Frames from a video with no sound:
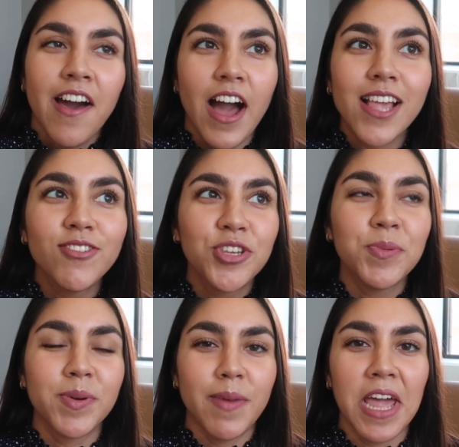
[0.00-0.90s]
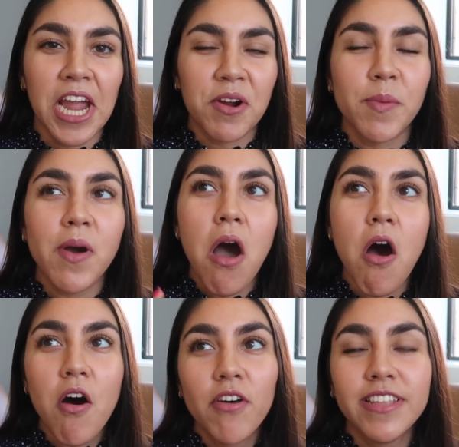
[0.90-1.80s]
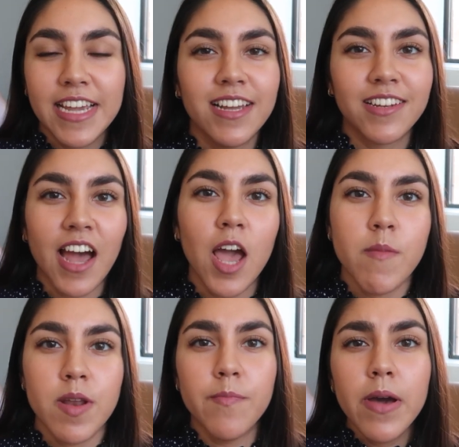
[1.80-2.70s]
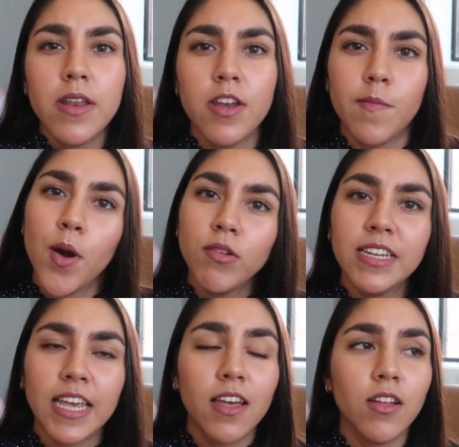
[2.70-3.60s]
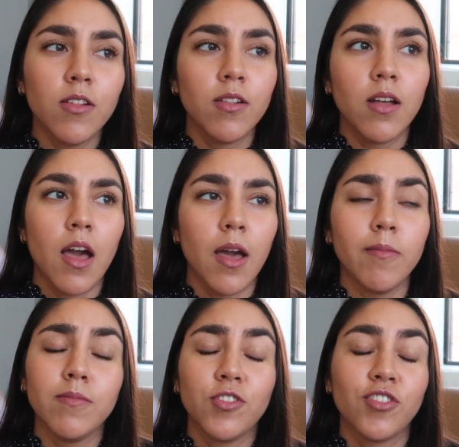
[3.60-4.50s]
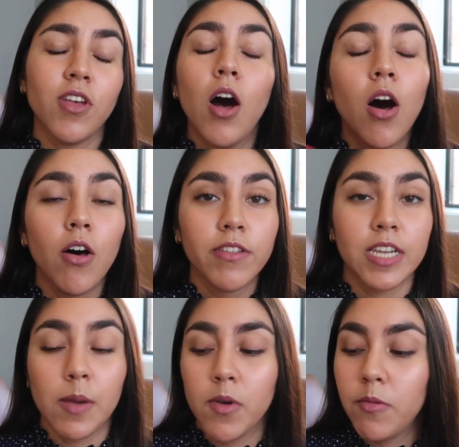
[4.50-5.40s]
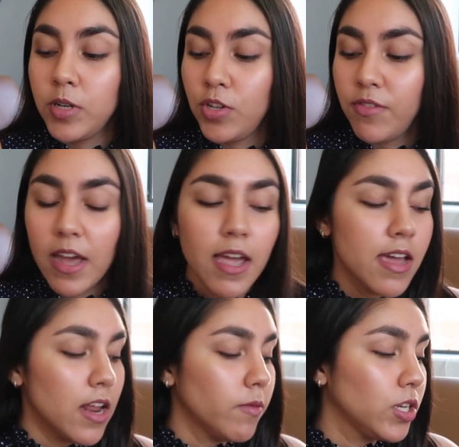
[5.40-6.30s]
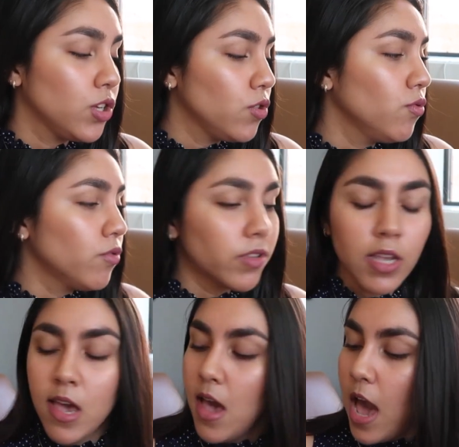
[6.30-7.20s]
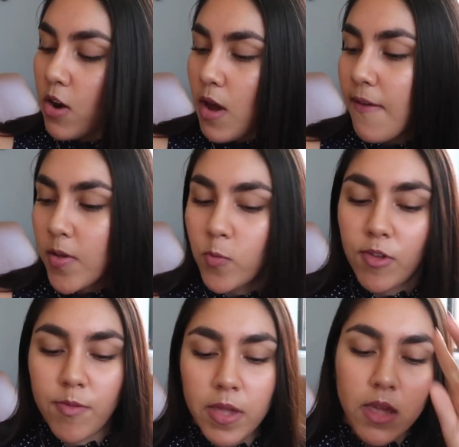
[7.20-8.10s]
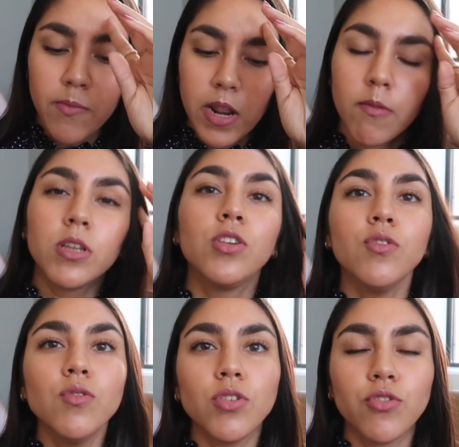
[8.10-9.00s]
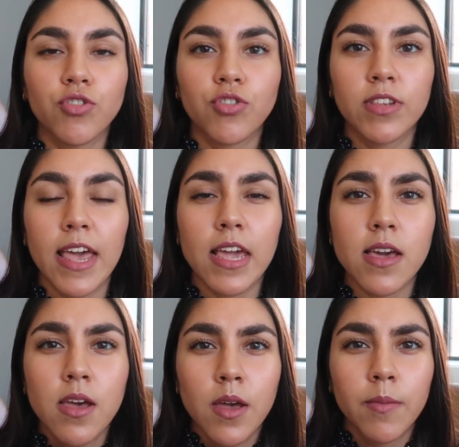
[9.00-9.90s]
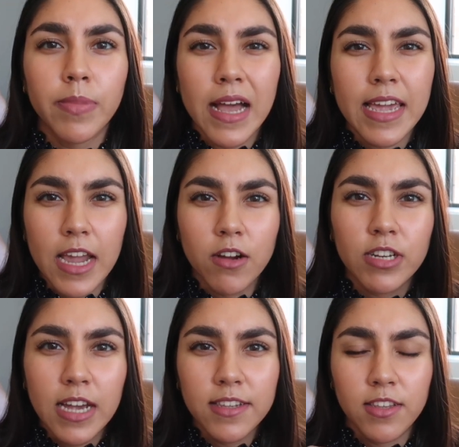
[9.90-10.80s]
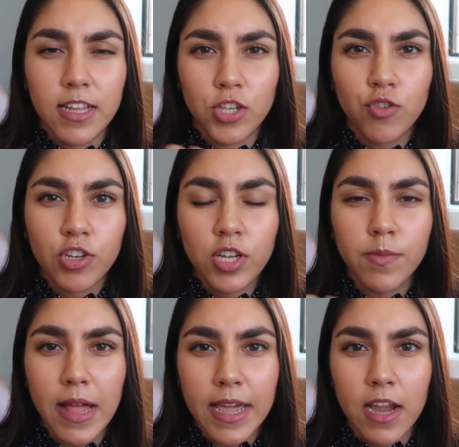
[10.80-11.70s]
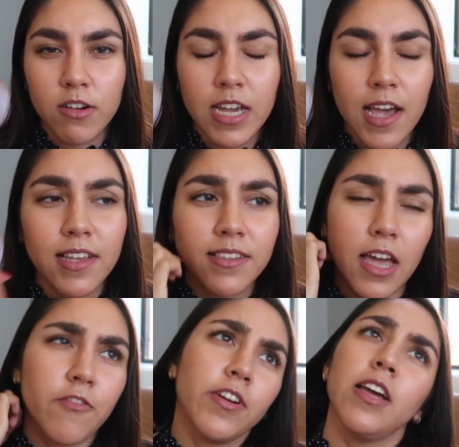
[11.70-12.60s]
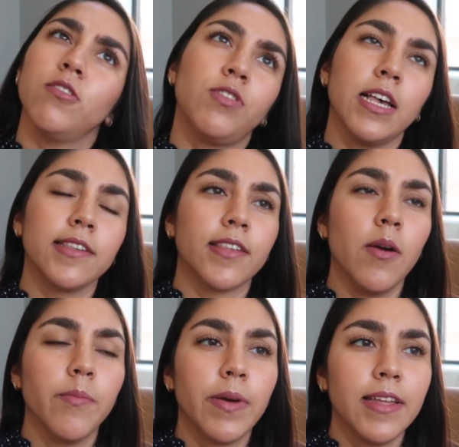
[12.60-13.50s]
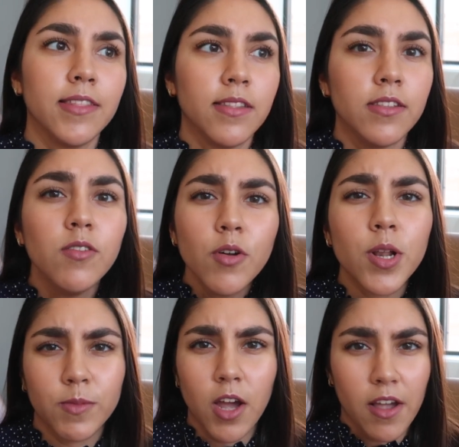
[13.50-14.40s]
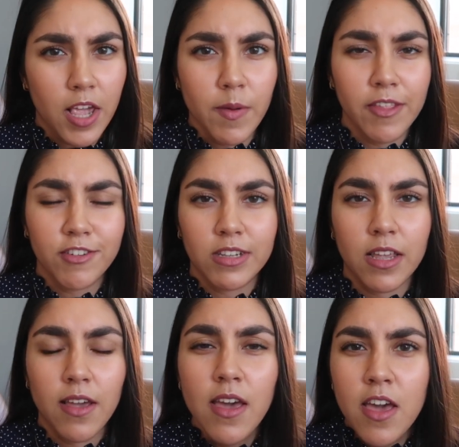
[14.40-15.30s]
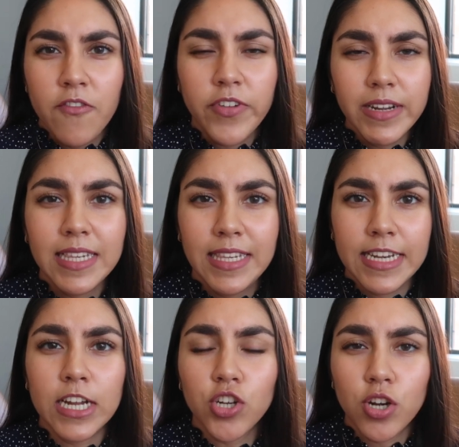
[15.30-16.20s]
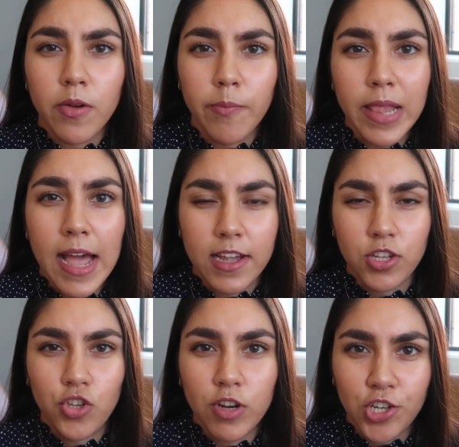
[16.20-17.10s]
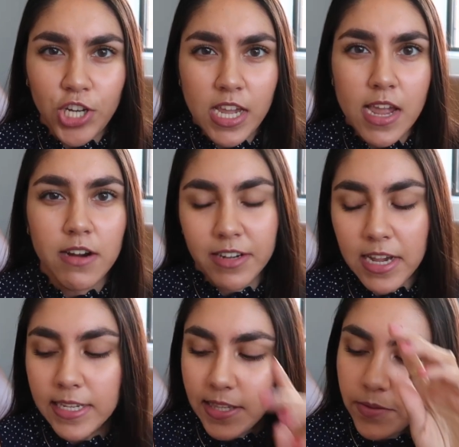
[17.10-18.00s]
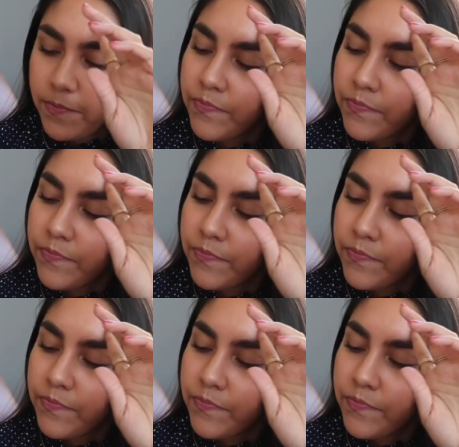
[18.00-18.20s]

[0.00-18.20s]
I used to put my hair up all the dang time in a bun, in a ponytail, just all the time I would do that. And I would use, I don't have them with me, but I would use those just like black hair ties, the like stretchy black hair ties. I forget who sells them, but you know what I'm talking about. They're like very standard black stretchy hair ties.